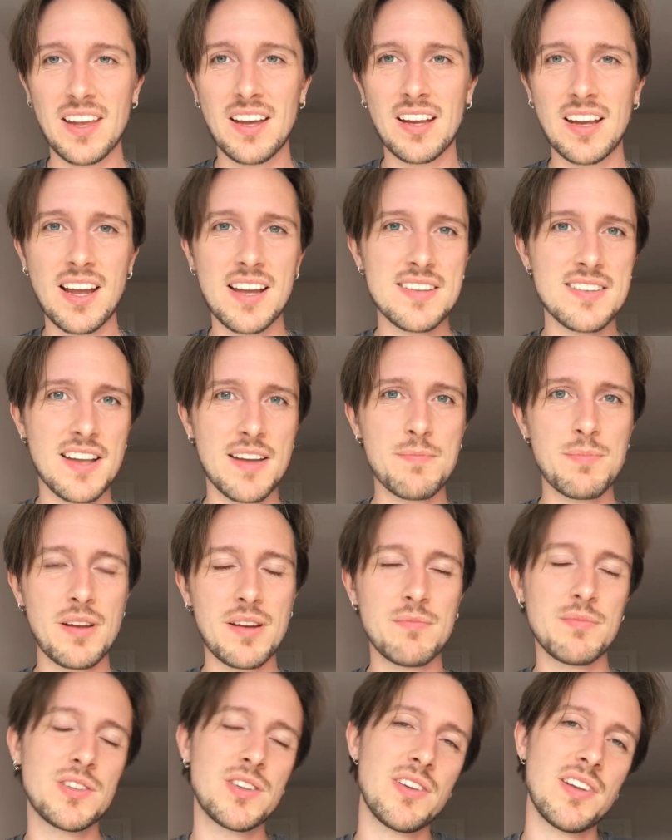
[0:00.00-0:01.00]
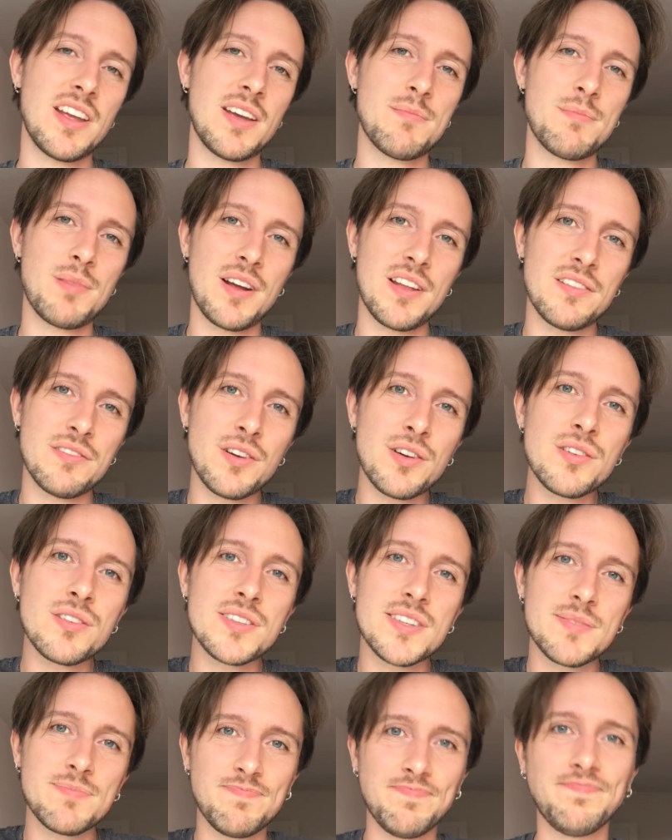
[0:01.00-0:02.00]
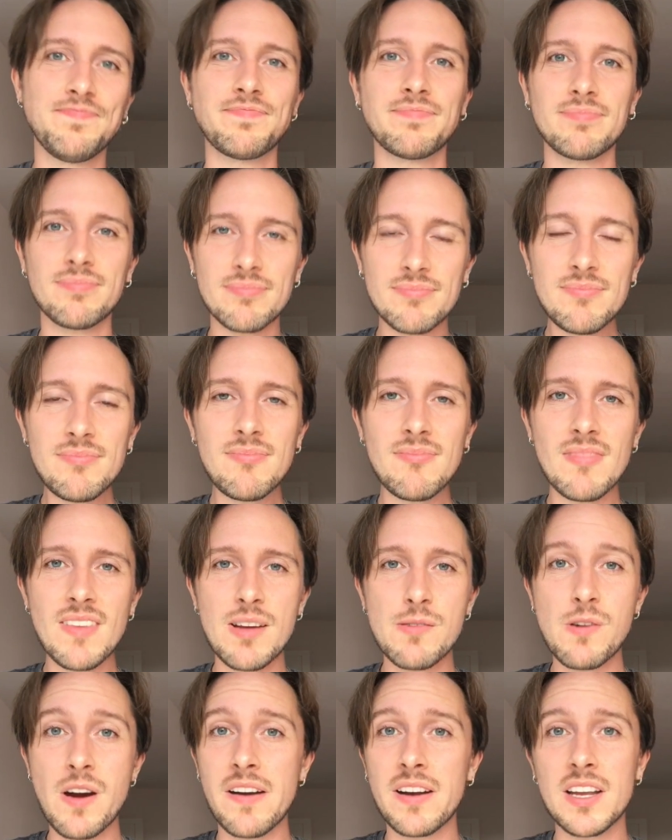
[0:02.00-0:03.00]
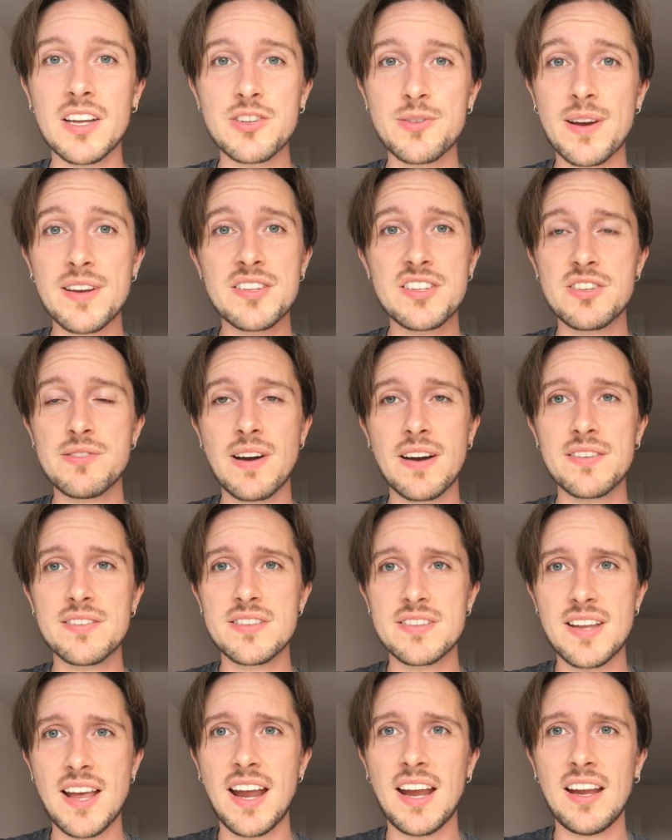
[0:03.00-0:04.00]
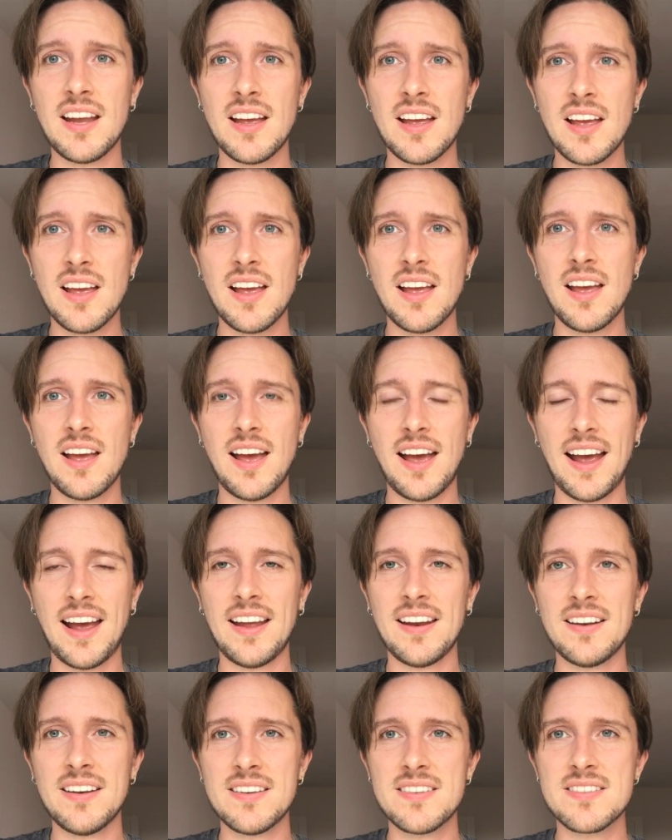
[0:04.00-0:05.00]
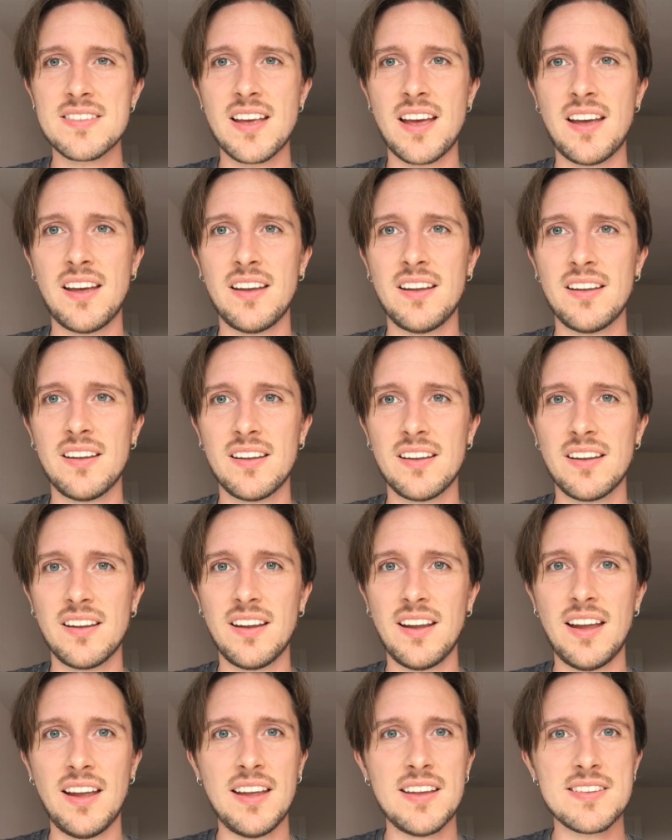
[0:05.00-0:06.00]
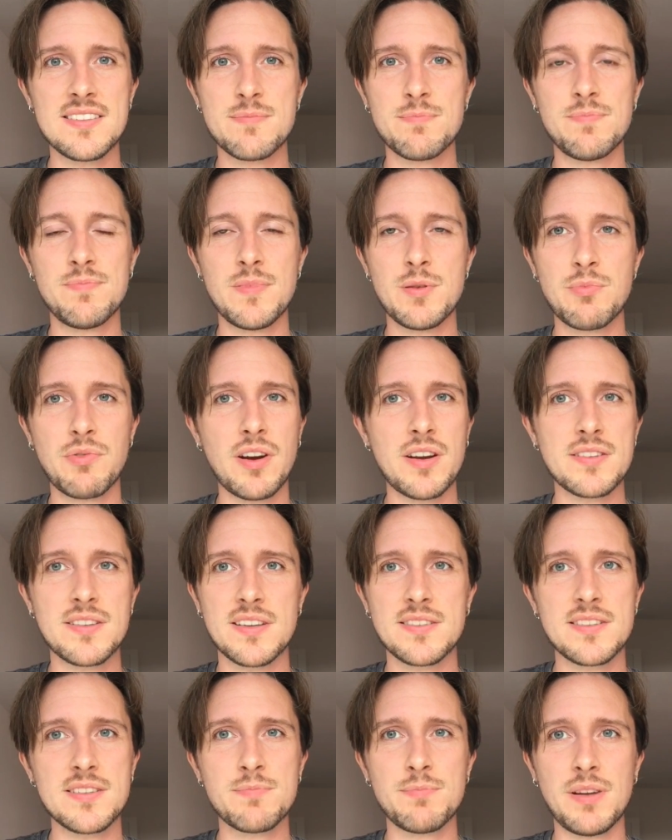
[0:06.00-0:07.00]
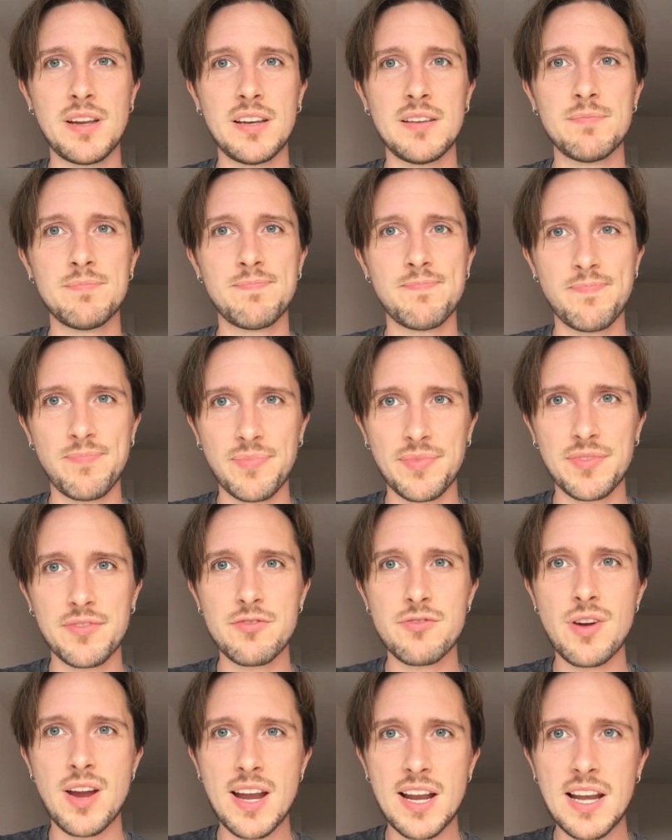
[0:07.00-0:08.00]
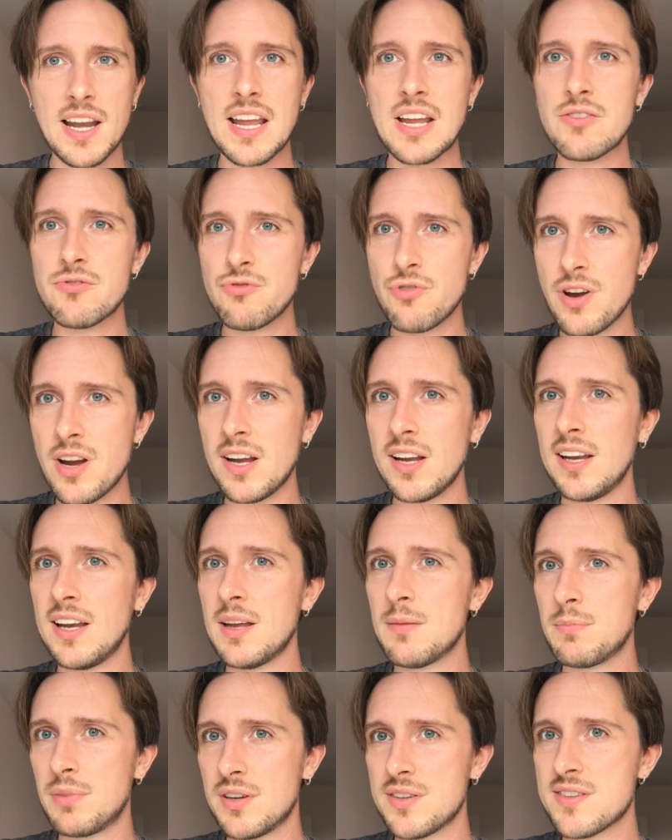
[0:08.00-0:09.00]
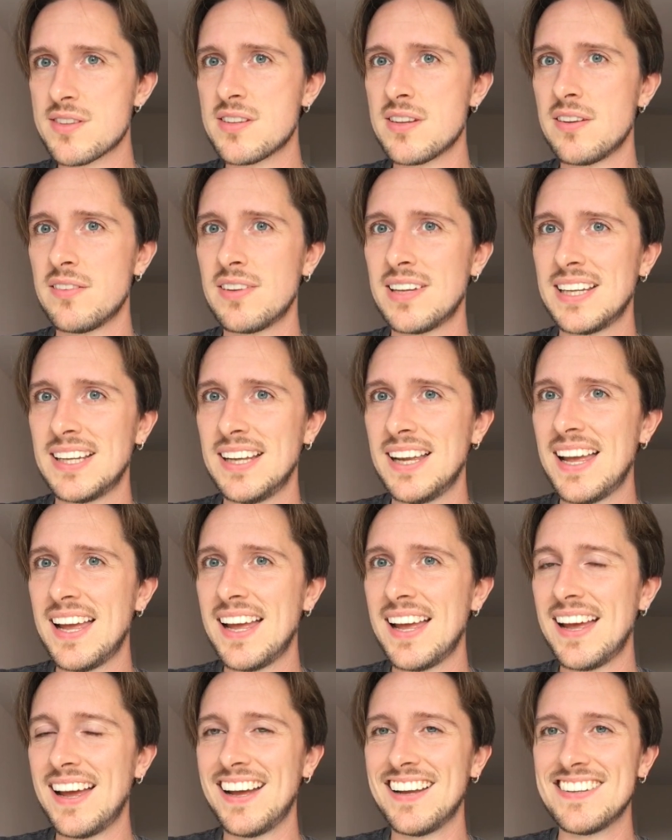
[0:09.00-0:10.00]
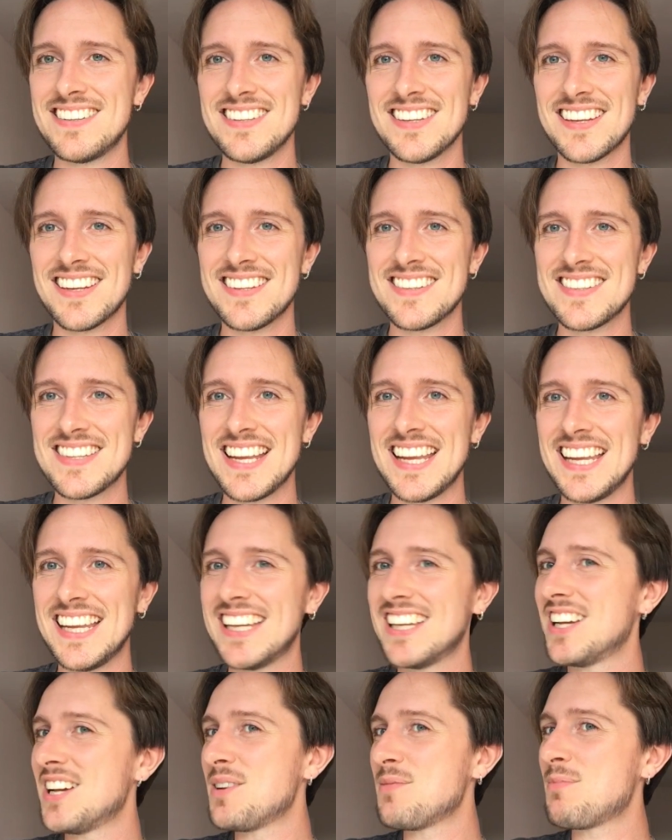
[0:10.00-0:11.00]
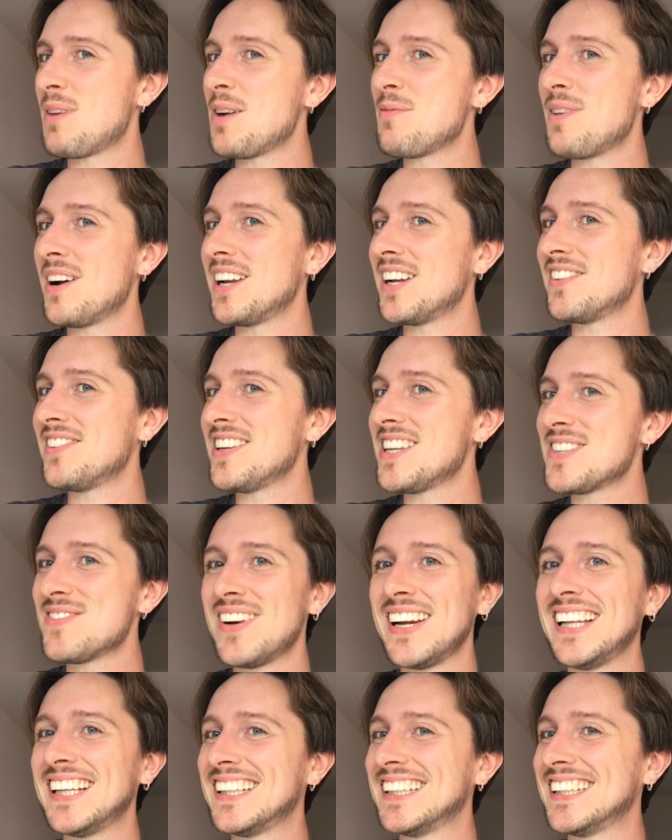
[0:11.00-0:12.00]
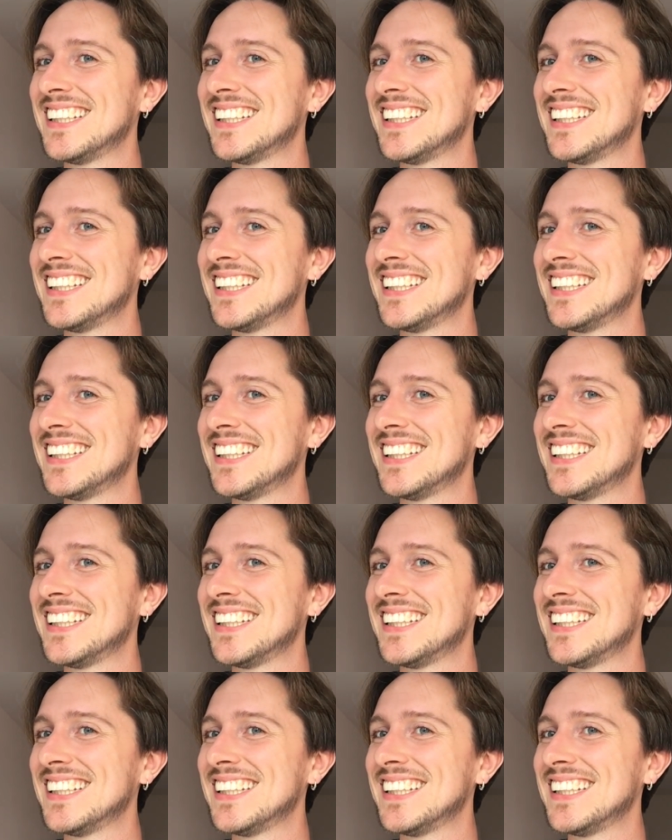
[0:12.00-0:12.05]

Because I've been doing it by the rules, wearing it 22 hours a day, and the process has been really, really positive, as you can see by my lovely smile.